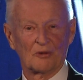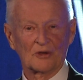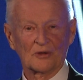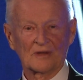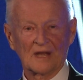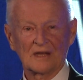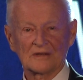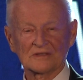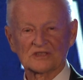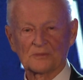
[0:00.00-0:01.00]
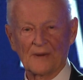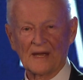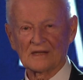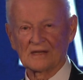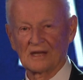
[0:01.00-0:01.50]
where you gained
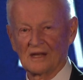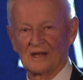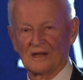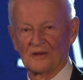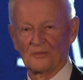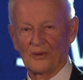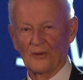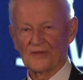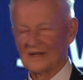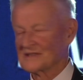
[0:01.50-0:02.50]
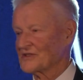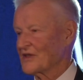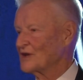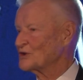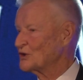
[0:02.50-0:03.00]
respect both as
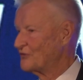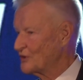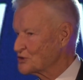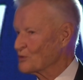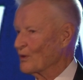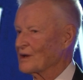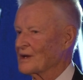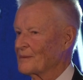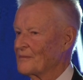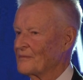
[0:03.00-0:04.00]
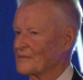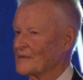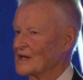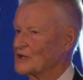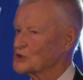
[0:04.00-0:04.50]
the individual
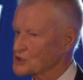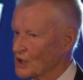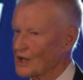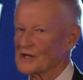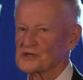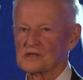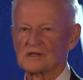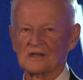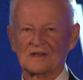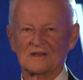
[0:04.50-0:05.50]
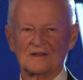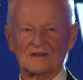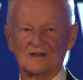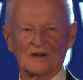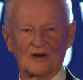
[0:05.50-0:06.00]
in charge
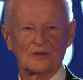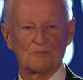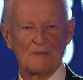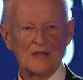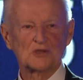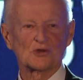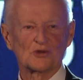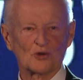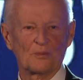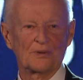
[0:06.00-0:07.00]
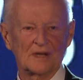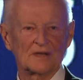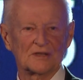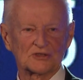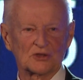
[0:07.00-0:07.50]
of a major
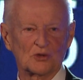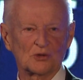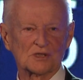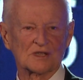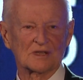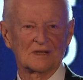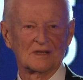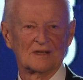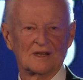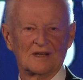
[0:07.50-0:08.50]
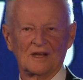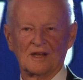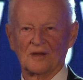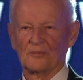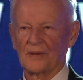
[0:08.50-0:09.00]
European institution,
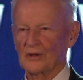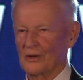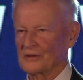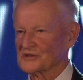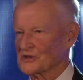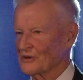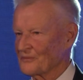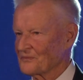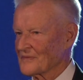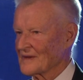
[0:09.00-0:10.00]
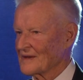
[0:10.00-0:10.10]
but also